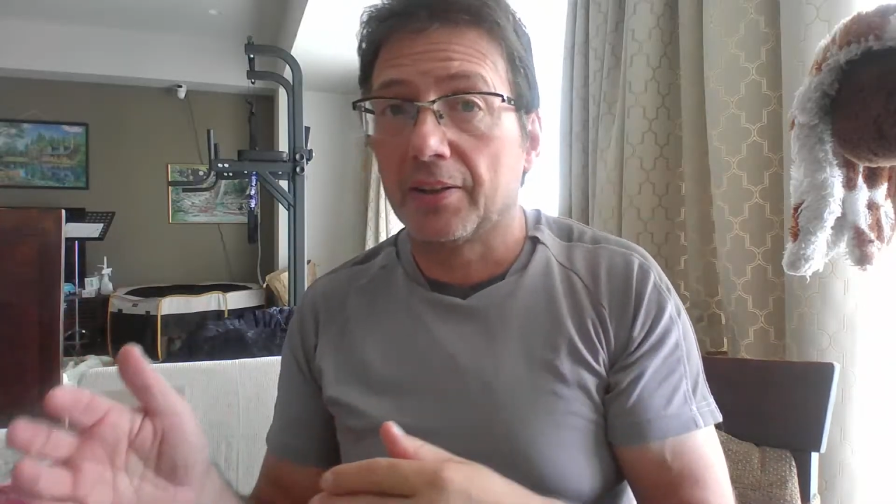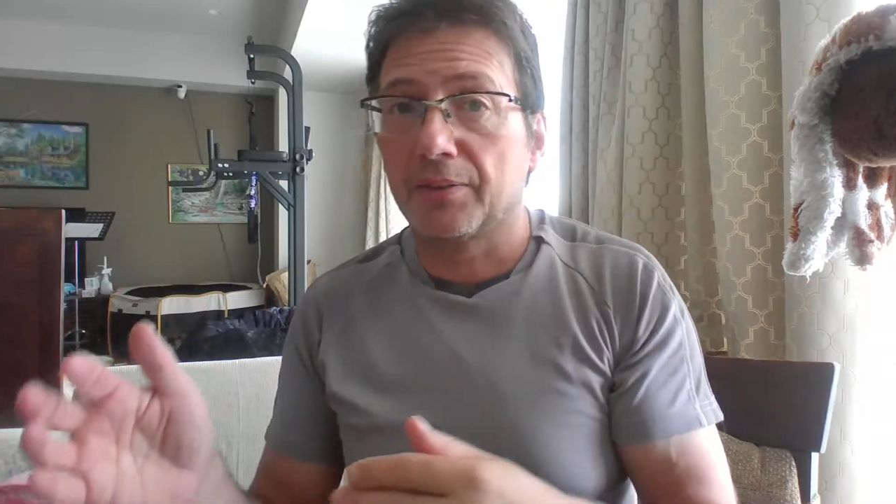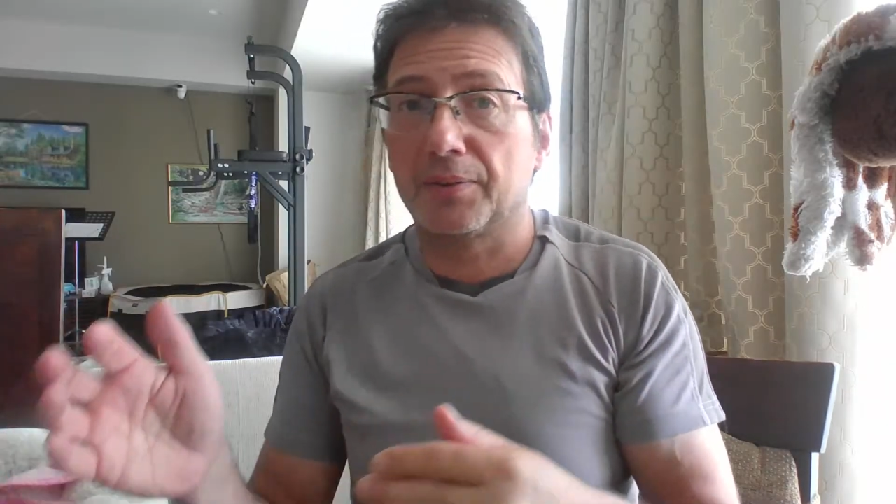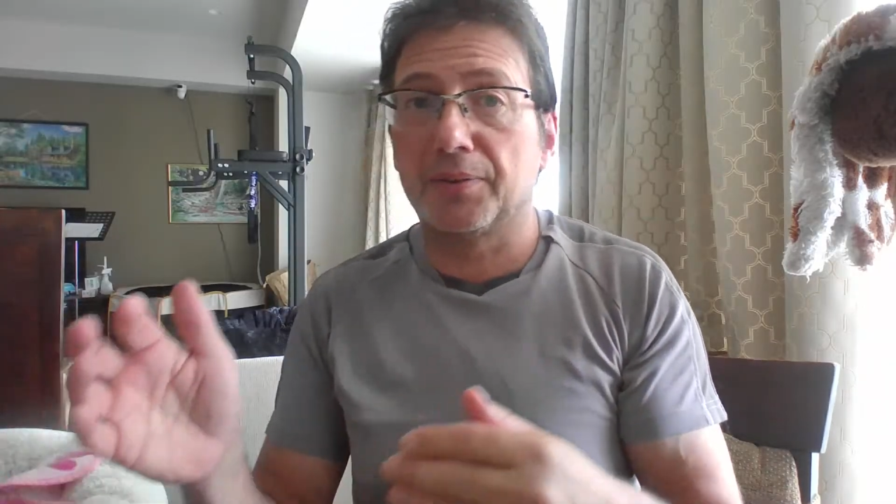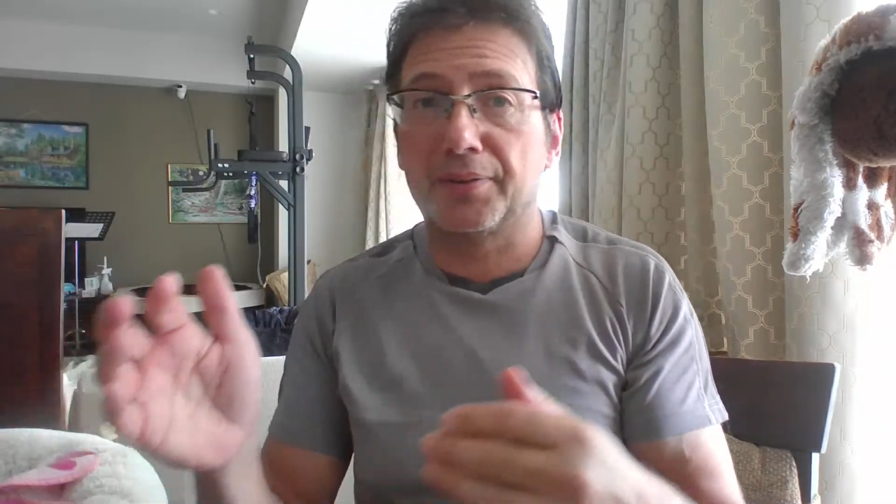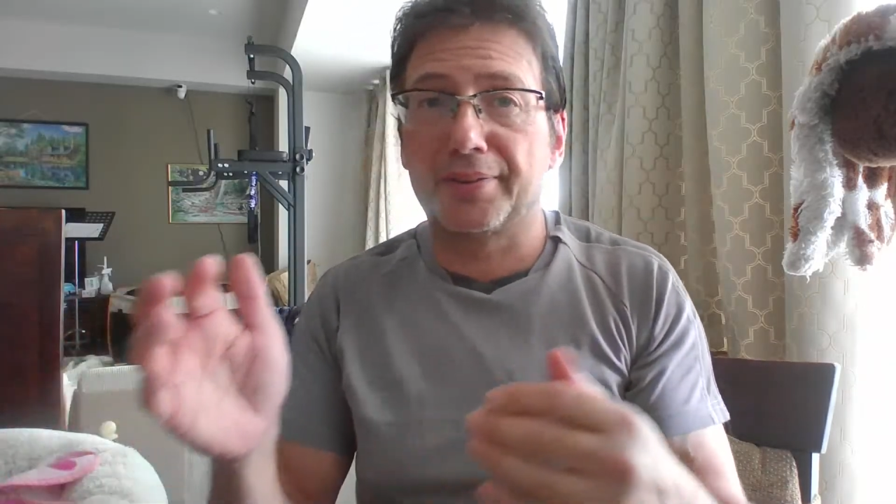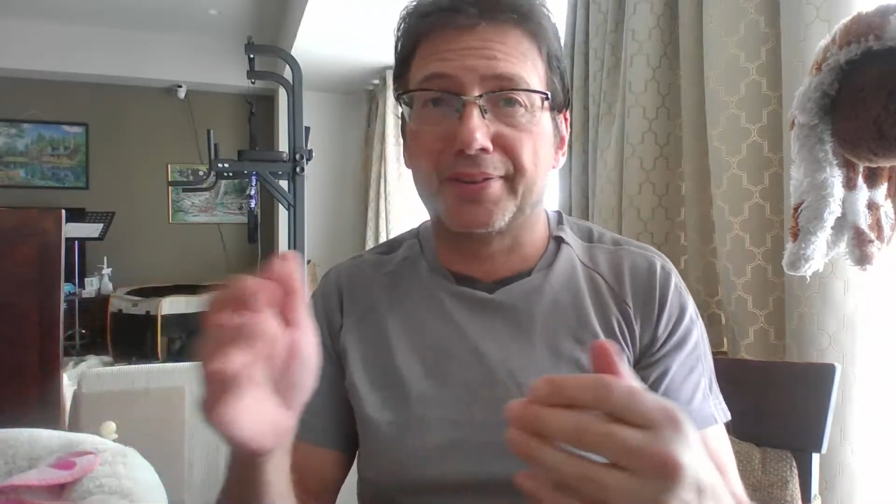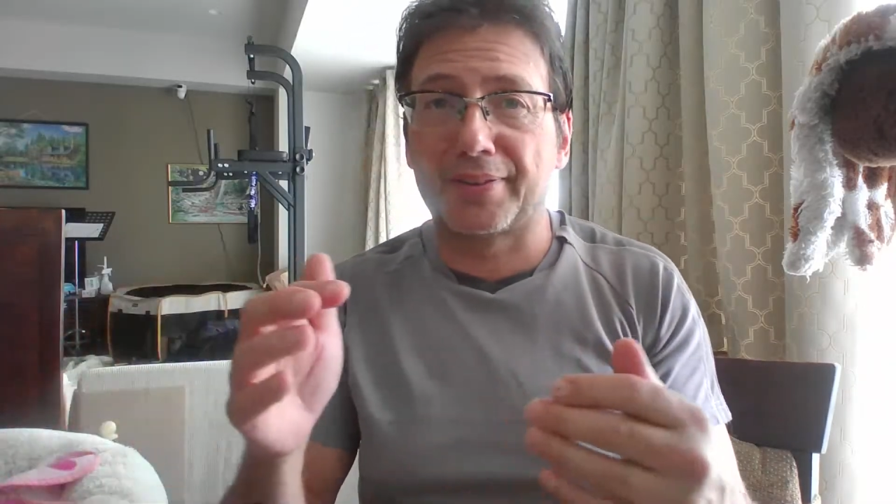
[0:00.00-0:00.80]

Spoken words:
to